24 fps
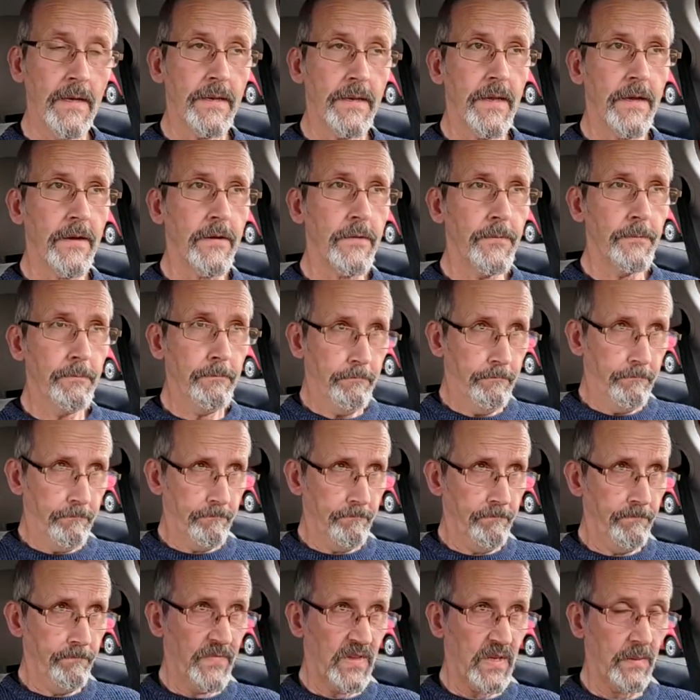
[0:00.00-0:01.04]
Now,
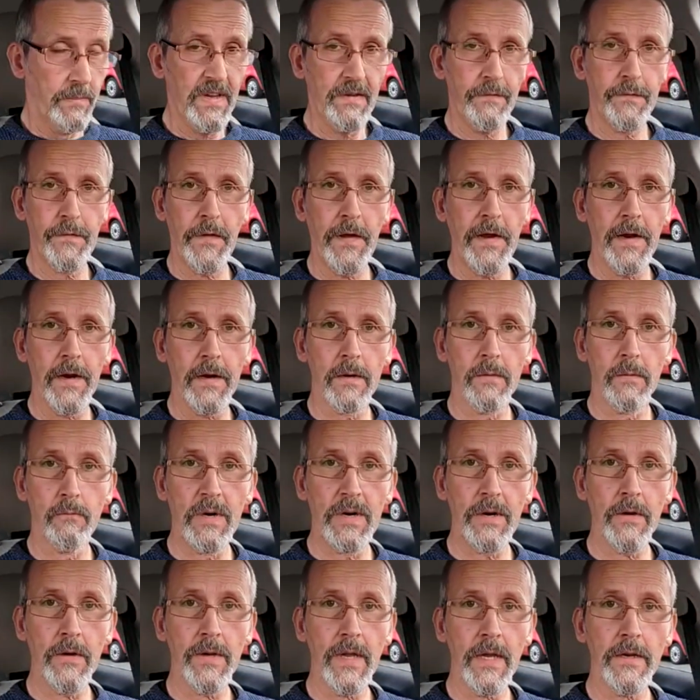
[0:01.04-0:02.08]
to be fair,
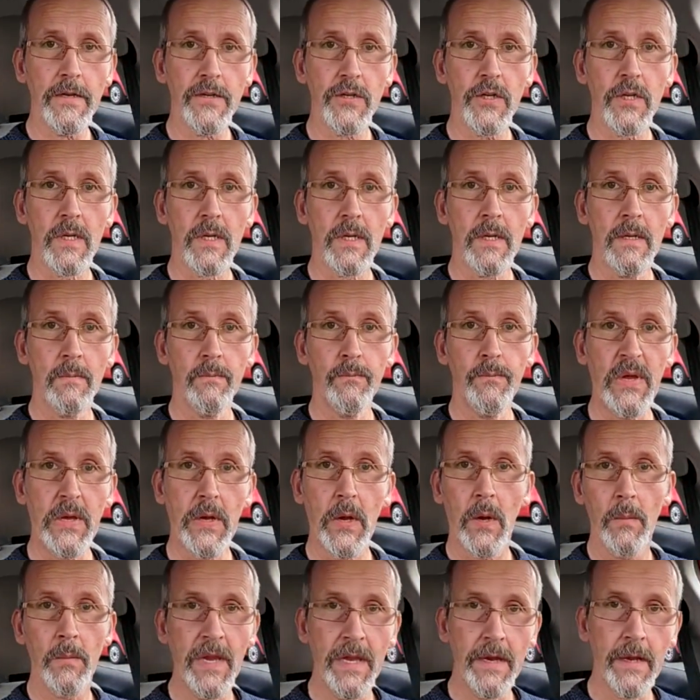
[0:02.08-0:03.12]
we're not actually
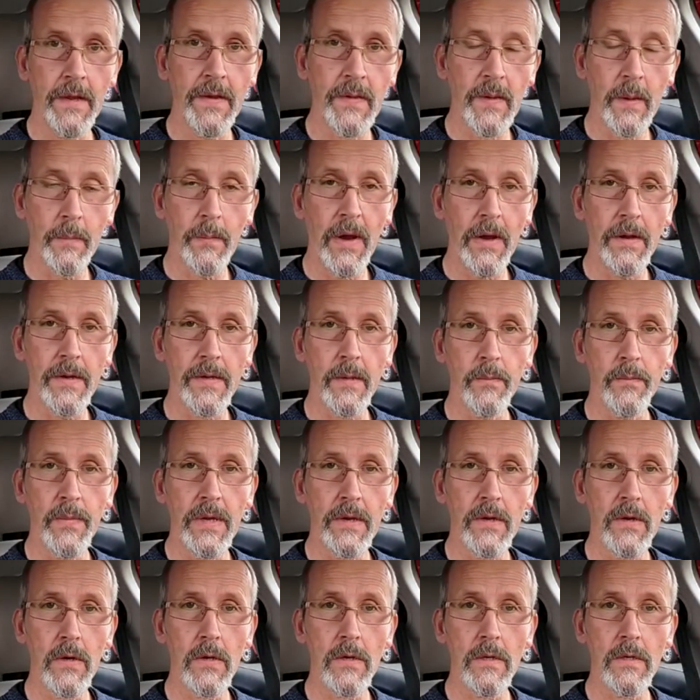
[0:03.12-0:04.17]
becoming independent
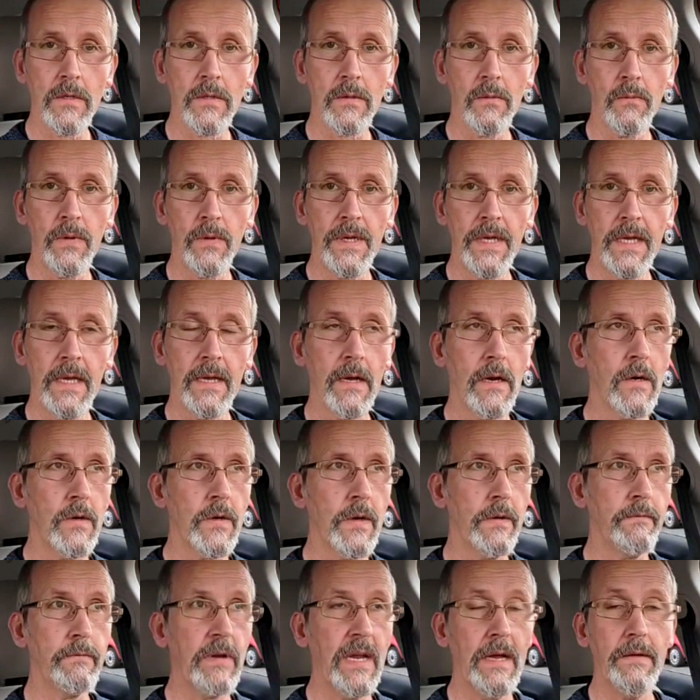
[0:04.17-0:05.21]
because we are
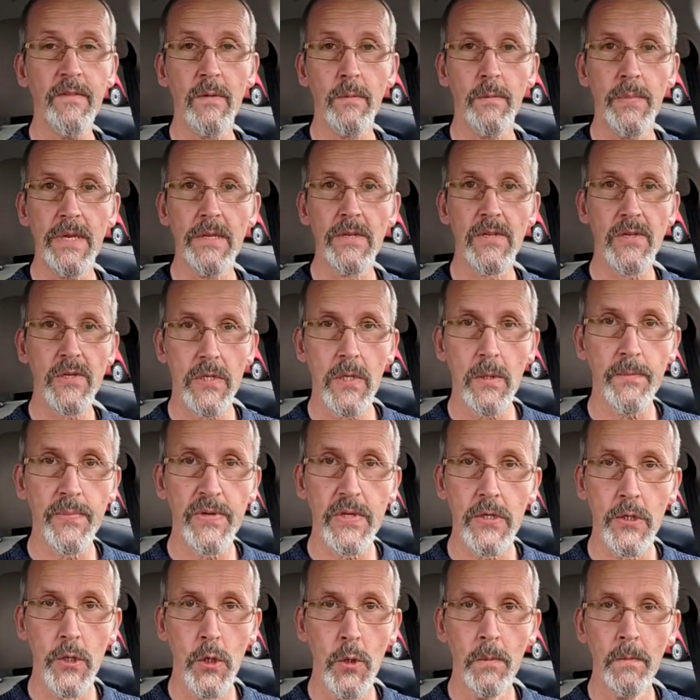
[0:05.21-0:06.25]
we haven't been
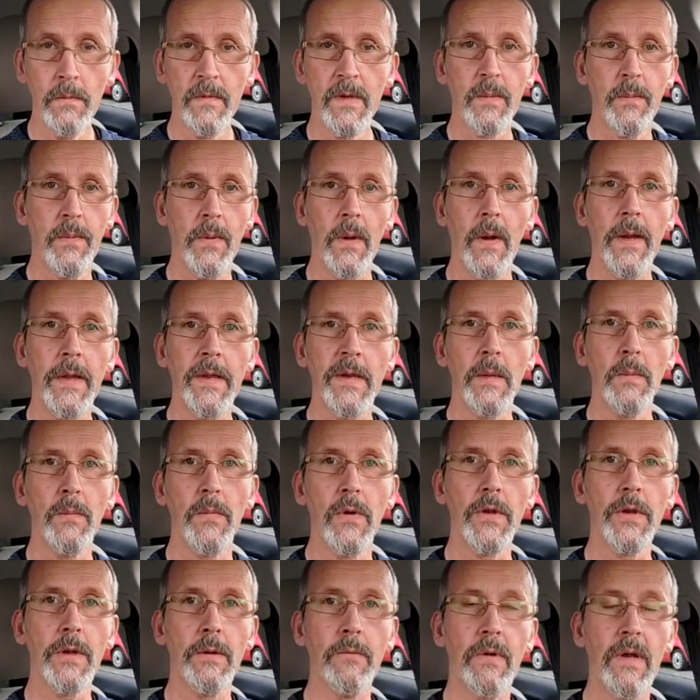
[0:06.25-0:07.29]
subsumed by
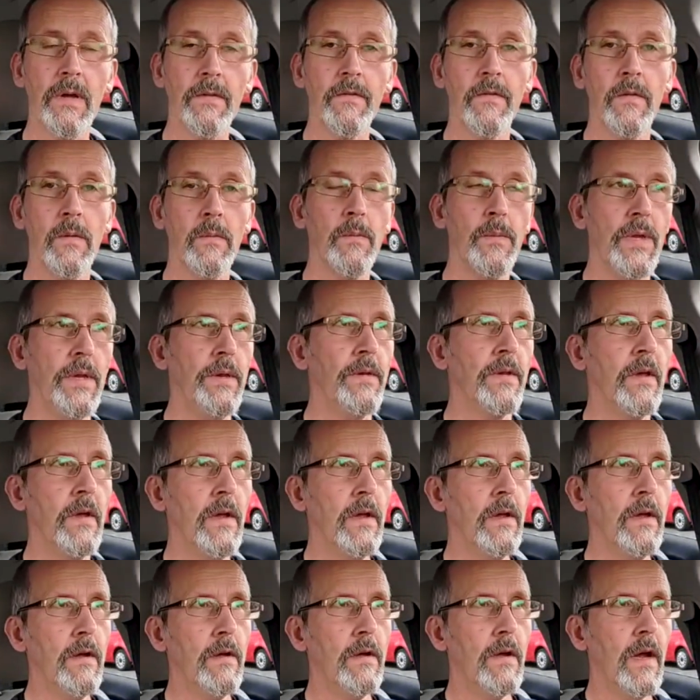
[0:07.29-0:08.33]
anybody. We haven't been
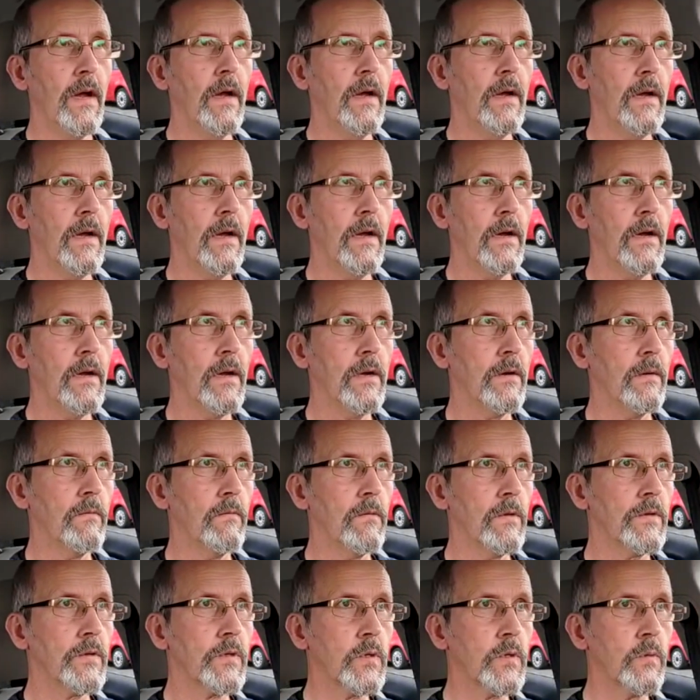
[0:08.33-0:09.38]
uh,
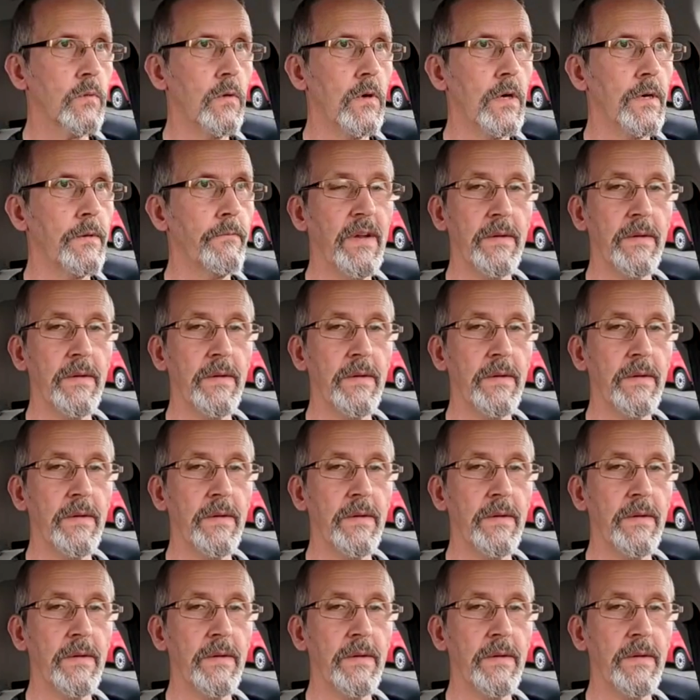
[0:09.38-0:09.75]
what's the word?